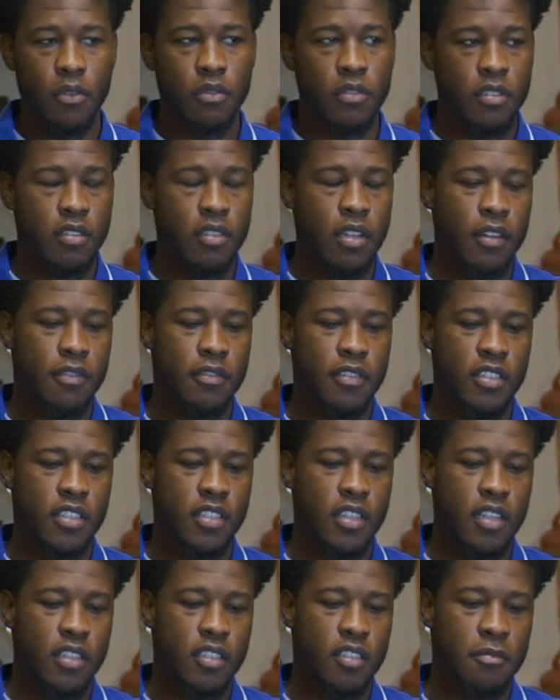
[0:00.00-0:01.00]
it was a tough
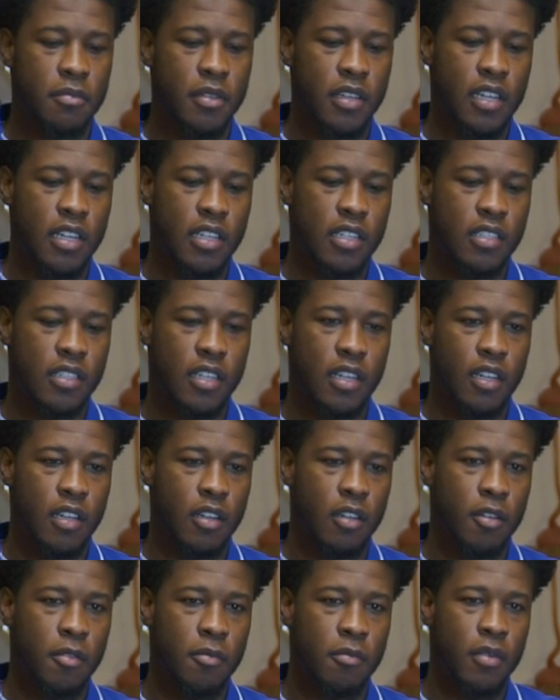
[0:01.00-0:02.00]
decision because.
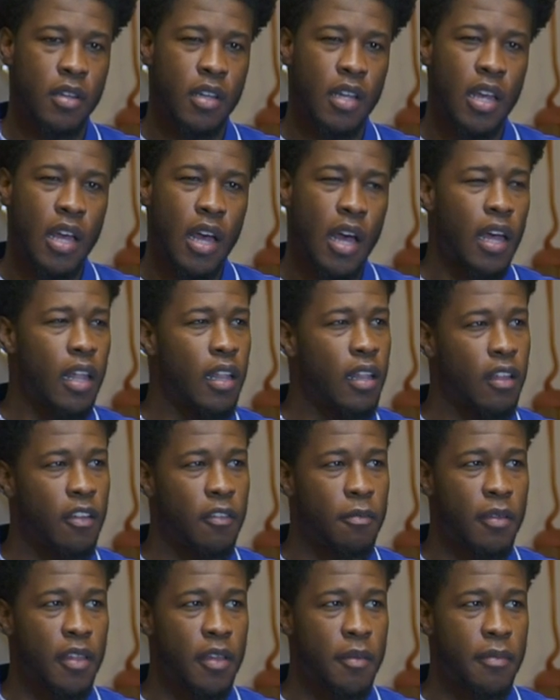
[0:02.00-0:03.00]
Um, I
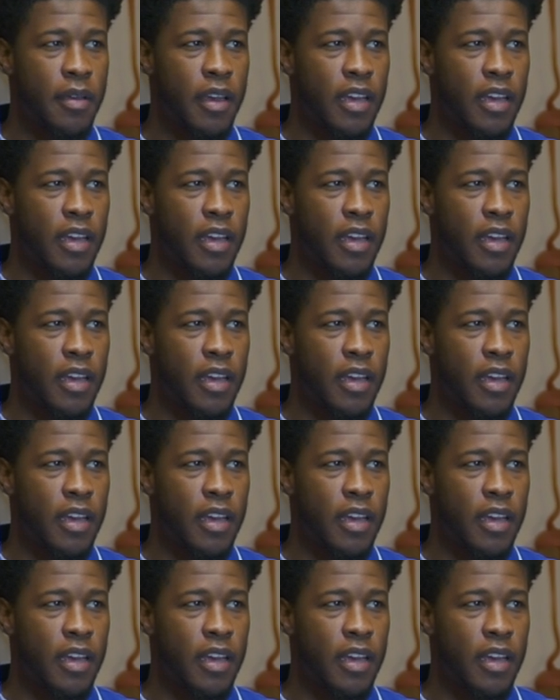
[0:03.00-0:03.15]
love playing